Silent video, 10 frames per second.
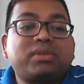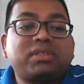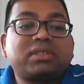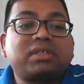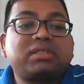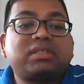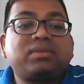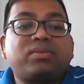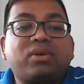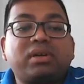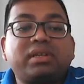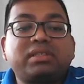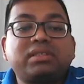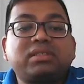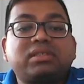discuss the
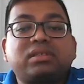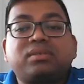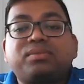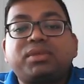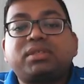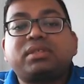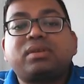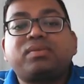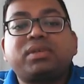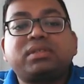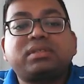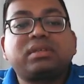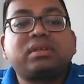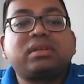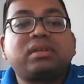voltages, which surface
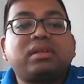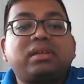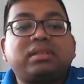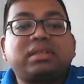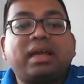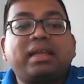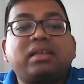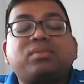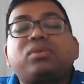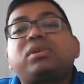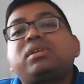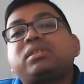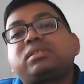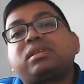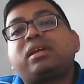is higher
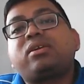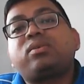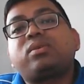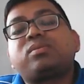voltage and lower